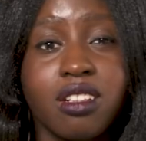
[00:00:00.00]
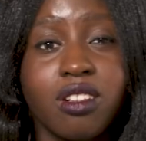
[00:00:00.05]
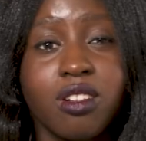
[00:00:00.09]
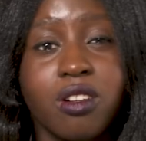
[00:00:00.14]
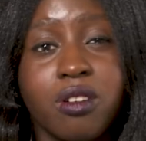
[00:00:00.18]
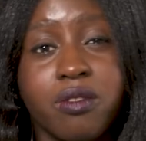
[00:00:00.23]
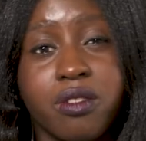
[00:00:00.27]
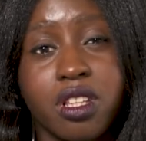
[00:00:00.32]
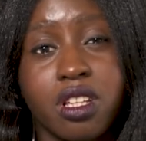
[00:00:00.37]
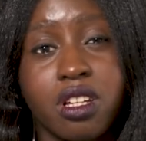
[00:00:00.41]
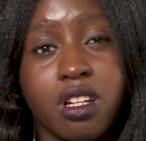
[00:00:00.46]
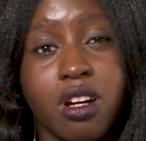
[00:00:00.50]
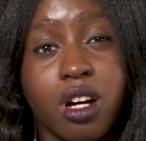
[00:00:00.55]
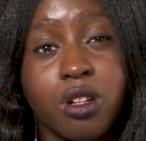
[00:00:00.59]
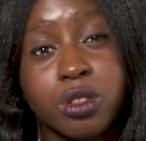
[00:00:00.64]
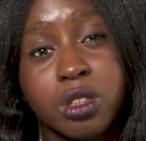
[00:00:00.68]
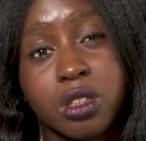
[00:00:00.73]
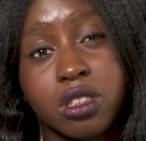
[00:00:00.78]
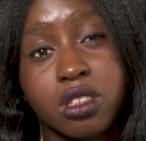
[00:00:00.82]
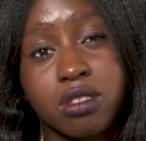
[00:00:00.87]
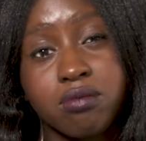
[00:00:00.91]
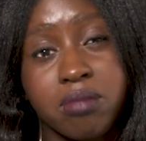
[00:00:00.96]
A lot of the
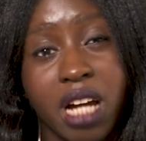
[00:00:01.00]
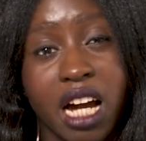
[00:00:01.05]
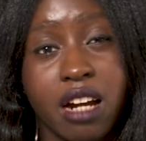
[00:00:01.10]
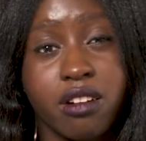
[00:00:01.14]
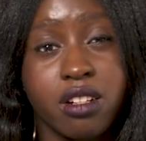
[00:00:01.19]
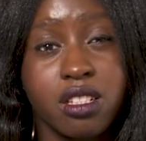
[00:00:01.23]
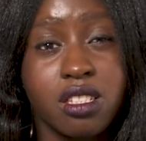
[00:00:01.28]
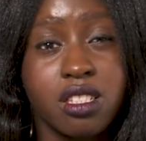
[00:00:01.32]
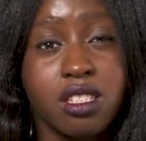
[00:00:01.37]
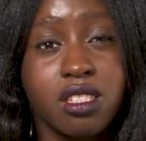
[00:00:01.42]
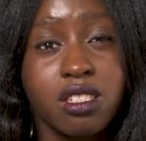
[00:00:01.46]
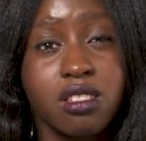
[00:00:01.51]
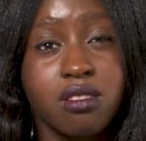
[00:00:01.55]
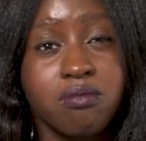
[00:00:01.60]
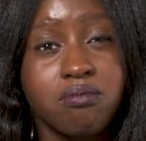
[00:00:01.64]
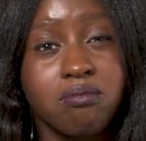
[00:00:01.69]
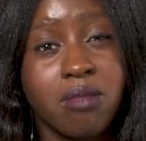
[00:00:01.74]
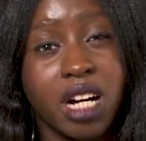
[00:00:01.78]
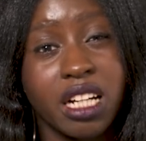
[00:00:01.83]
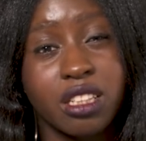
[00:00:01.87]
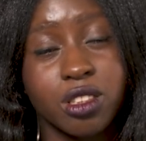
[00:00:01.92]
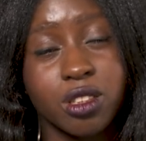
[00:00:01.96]
older parents
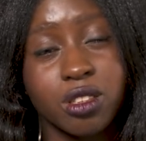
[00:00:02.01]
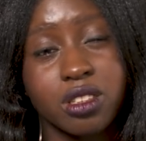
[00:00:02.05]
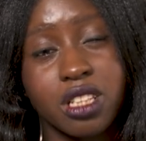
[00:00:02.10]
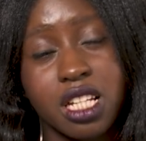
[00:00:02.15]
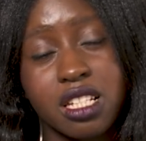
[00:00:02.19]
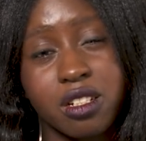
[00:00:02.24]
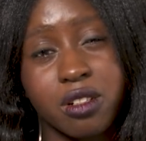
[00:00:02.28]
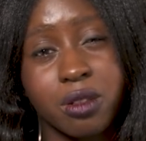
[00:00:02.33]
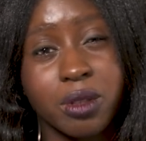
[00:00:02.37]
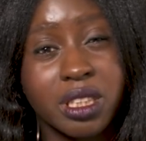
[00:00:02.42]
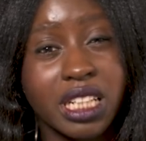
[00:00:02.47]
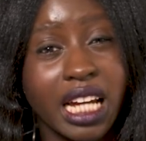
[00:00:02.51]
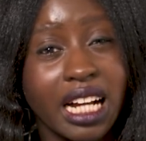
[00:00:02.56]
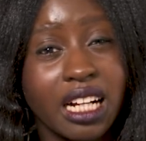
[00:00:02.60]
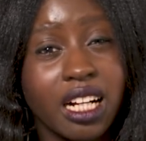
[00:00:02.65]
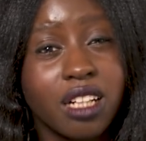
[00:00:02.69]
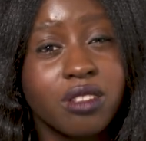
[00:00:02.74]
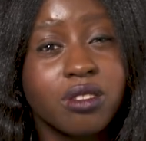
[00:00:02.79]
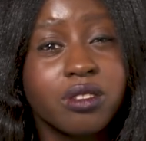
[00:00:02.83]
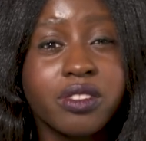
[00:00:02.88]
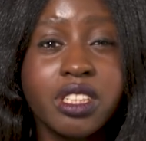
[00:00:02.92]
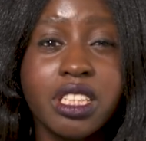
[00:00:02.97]
might not necessarily want to hang
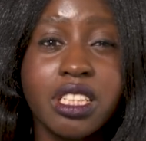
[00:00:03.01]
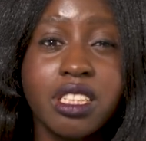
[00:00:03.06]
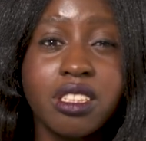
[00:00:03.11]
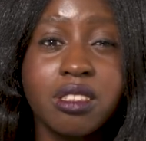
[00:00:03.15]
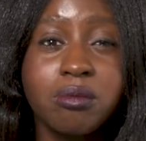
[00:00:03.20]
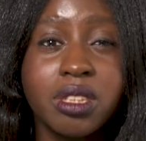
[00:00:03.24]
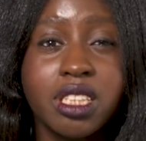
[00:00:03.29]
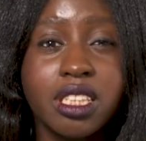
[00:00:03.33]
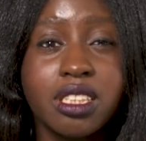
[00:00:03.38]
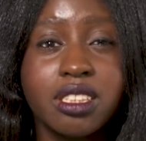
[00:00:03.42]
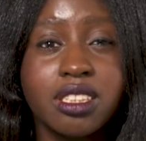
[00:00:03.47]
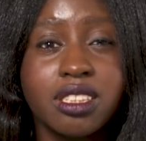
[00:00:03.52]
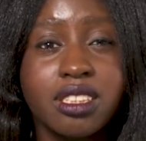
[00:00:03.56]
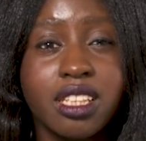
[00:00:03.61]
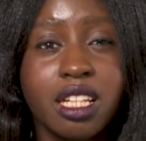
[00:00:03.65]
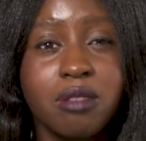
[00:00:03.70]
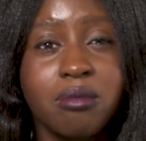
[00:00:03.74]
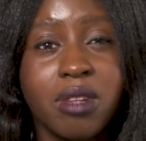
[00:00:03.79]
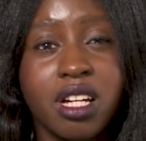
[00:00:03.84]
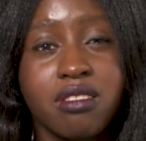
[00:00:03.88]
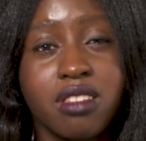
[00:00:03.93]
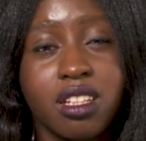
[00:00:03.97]
out with you because
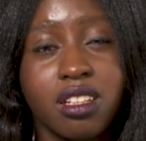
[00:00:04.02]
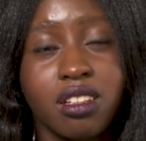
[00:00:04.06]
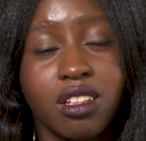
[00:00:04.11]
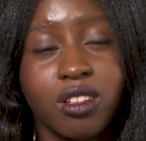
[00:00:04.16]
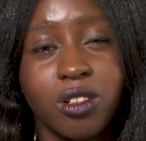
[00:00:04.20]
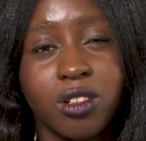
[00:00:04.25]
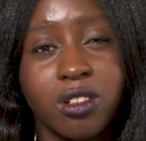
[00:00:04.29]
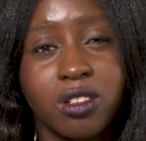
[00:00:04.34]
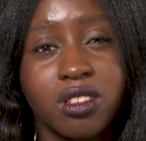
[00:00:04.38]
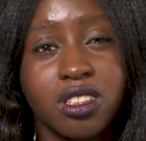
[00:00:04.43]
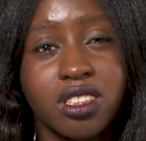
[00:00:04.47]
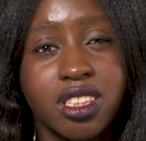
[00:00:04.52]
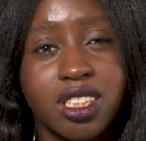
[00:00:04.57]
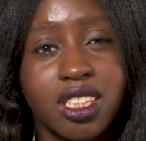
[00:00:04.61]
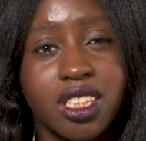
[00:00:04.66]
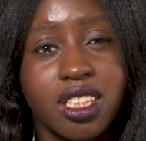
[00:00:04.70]
they might think you